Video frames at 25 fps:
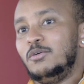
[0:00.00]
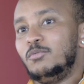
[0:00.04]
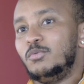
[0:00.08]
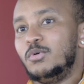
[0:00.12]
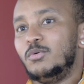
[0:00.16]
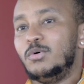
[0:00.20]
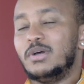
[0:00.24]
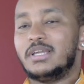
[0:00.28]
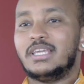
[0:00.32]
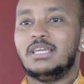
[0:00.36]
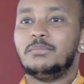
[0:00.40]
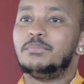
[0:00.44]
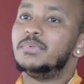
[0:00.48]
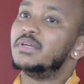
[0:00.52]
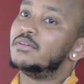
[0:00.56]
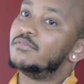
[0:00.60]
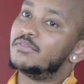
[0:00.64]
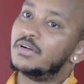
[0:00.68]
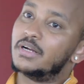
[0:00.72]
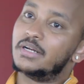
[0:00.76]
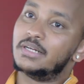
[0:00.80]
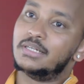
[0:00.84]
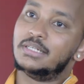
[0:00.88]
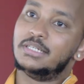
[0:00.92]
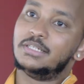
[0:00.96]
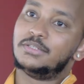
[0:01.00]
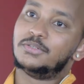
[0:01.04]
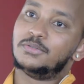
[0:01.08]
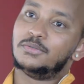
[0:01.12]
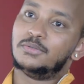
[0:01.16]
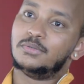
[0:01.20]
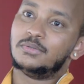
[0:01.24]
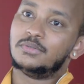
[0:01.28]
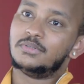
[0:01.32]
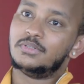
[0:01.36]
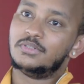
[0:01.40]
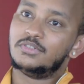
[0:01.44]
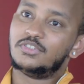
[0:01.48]
we were keeping very
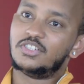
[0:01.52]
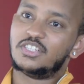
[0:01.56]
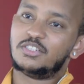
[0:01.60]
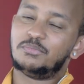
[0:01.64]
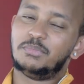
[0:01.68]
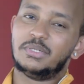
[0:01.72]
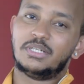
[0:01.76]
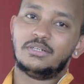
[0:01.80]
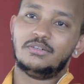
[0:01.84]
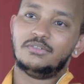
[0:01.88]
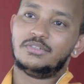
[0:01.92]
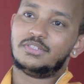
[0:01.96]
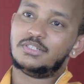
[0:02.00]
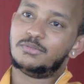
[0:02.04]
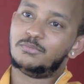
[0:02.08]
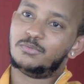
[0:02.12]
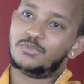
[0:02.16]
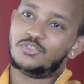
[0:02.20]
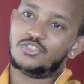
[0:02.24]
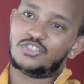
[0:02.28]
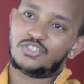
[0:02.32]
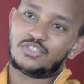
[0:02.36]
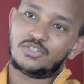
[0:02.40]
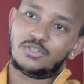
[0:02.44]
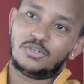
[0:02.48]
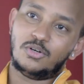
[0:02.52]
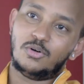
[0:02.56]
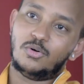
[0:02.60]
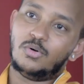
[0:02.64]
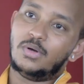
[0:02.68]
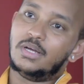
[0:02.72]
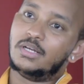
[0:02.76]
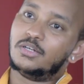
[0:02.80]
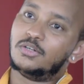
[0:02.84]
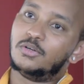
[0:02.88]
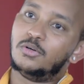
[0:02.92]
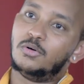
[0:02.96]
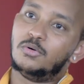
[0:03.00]
little, just because it would just go
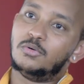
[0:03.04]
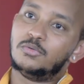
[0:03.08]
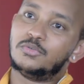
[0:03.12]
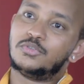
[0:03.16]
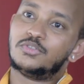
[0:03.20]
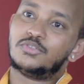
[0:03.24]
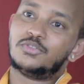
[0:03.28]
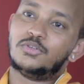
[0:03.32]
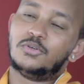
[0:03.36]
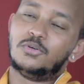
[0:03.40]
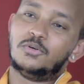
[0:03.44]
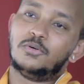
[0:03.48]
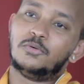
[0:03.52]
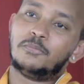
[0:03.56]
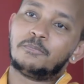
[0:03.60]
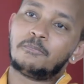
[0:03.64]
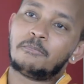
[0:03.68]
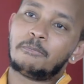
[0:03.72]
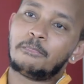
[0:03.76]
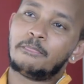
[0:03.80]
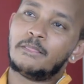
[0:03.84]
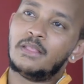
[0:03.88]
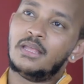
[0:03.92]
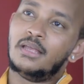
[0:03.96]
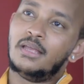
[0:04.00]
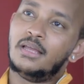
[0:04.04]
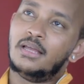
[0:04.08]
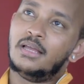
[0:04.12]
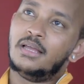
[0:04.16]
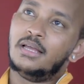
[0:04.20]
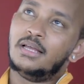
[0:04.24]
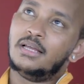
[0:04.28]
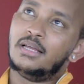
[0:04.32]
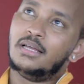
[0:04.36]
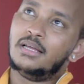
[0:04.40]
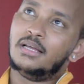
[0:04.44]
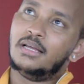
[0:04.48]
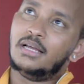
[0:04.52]
and go. So
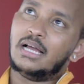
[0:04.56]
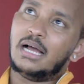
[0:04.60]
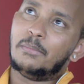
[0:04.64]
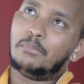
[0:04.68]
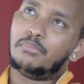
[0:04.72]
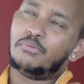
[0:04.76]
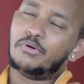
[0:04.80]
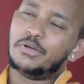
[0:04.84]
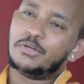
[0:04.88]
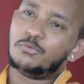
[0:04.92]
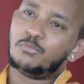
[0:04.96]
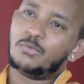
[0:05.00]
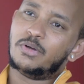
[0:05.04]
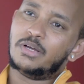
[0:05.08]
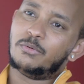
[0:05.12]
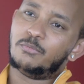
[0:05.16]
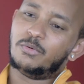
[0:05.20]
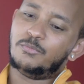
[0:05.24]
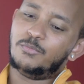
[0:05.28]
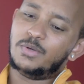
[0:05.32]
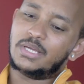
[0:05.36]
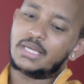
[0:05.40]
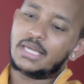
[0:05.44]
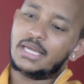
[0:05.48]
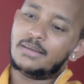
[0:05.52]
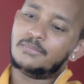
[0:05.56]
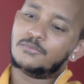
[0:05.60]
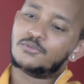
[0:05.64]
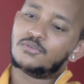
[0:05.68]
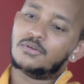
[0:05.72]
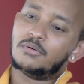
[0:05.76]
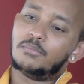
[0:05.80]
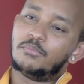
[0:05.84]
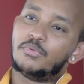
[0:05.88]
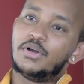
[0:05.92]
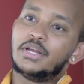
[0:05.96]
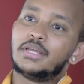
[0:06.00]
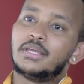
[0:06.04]
a point where when we came to
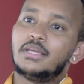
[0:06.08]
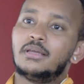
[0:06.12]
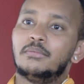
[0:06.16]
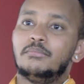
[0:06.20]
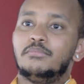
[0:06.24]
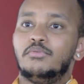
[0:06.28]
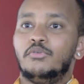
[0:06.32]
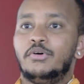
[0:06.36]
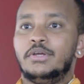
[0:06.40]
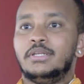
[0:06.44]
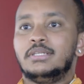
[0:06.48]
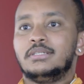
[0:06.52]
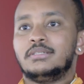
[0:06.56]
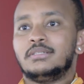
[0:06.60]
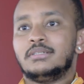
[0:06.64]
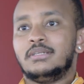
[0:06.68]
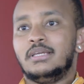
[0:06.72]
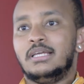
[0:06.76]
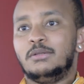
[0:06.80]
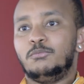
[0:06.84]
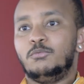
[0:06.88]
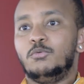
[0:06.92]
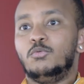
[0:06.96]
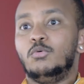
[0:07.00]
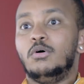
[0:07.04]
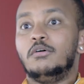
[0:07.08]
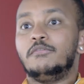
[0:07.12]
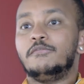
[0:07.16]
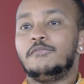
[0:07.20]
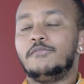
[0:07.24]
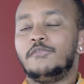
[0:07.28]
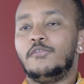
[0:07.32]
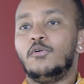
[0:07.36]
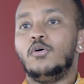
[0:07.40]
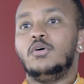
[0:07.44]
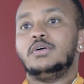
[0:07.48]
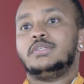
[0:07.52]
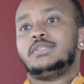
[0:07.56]
a breaking point and we were
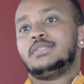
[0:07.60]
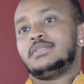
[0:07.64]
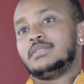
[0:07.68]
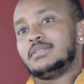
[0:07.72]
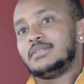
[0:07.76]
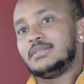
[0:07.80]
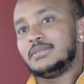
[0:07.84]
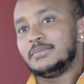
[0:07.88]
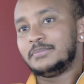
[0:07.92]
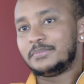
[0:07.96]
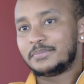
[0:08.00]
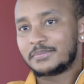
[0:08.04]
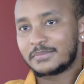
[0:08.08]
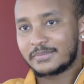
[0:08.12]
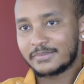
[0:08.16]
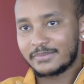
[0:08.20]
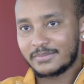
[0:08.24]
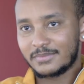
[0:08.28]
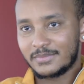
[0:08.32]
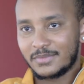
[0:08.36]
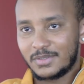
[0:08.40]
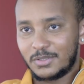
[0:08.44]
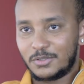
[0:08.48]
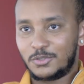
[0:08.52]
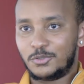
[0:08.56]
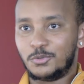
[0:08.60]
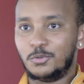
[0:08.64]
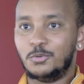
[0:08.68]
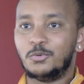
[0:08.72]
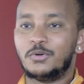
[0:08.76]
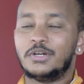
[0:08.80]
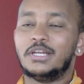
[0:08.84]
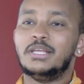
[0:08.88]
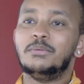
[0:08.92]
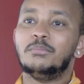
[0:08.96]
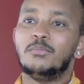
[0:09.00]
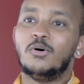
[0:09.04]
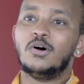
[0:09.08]
forced to
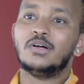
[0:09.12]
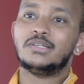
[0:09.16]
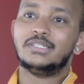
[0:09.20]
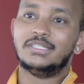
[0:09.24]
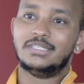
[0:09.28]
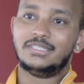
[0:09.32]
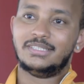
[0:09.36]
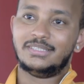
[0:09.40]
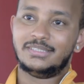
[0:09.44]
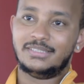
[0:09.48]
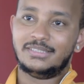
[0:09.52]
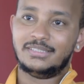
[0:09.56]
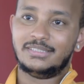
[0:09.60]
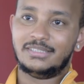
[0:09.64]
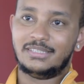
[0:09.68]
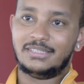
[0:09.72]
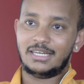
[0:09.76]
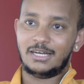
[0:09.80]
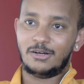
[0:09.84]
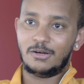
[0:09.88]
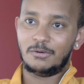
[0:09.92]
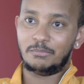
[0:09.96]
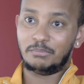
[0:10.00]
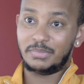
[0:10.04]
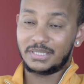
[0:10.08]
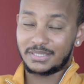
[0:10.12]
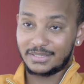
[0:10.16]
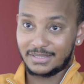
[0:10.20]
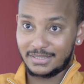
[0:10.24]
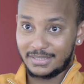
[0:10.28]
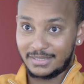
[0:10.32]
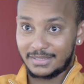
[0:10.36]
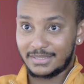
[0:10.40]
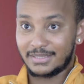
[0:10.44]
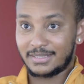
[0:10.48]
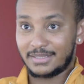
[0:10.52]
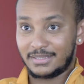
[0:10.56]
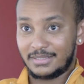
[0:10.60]
remodel our
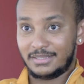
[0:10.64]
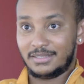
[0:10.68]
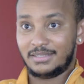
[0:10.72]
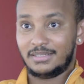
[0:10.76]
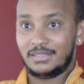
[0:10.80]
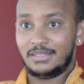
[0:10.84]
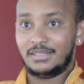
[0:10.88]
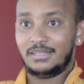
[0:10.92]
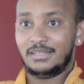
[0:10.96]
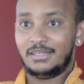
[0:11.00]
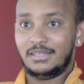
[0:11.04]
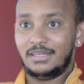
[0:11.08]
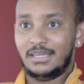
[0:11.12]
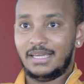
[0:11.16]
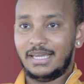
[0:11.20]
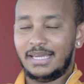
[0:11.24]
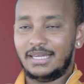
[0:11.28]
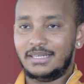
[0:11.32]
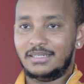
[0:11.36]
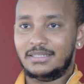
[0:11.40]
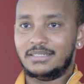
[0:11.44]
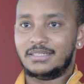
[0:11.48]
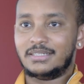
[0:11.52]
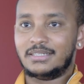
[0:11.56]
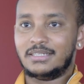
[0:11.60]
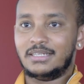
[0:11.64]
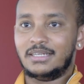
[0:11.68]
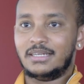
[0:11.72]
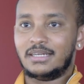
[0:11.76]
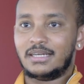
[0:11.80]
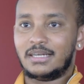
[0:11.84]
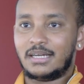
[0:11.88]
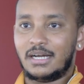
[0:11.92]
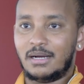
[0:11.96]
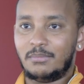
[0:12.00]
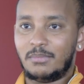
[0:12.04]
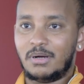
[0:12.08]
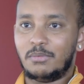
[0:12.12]
business and
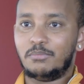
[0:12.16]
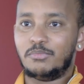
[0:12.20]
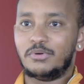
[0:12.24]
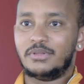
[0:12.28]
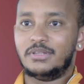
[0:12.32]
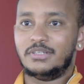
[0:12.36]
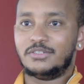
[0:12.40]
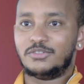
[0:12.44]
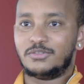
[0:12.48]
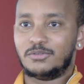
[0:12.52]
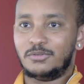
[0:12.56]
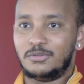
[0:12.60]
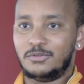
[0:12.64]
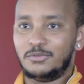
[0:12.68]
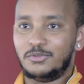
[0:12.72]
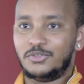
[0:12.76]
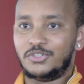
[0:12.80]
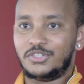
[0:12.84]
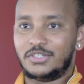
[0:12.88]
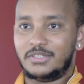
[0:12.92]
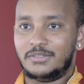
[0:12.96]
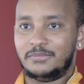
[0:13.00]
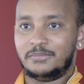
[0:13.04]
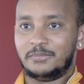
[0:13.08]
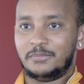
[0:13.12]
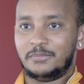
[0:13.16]
come up with a solution.